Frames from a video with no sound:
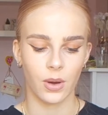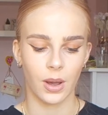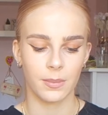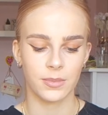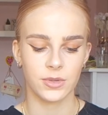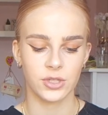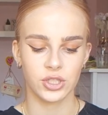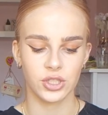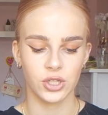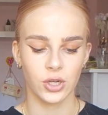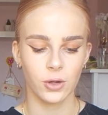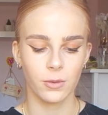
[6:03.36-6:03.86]
I'm
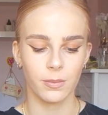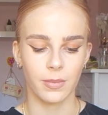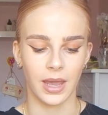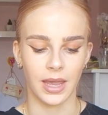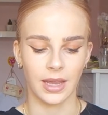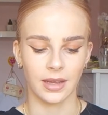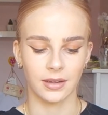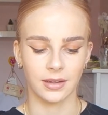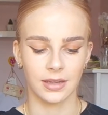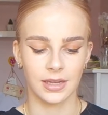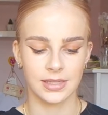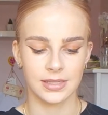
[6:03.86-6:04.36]

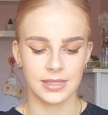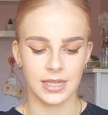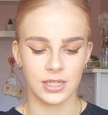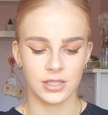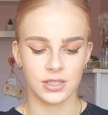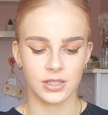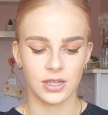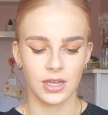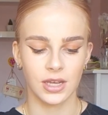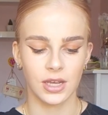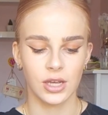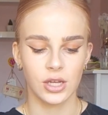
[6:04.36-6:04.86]
assuming it
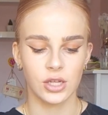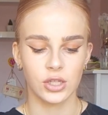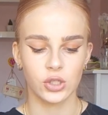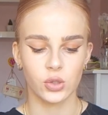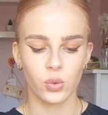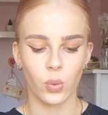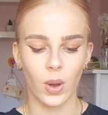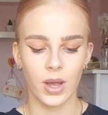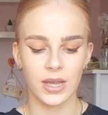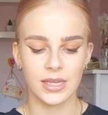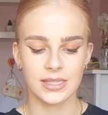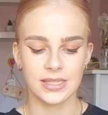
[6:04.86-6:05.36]
says
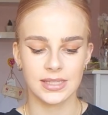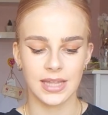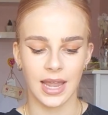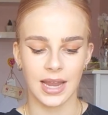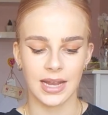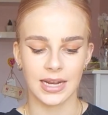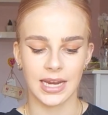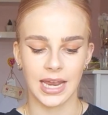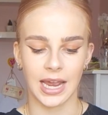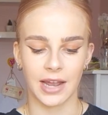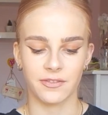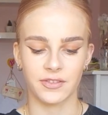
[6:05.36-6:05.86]
twice
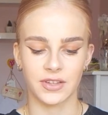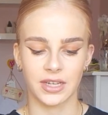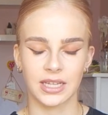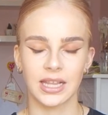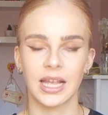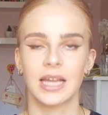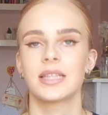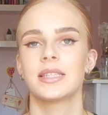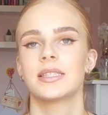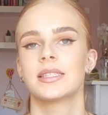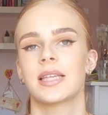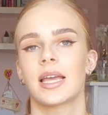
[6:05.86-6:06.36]
daily after
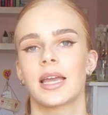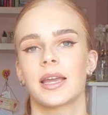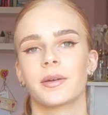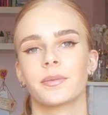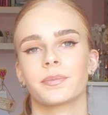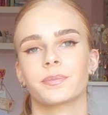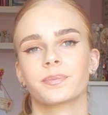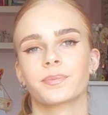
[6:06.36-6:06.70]
cleansing.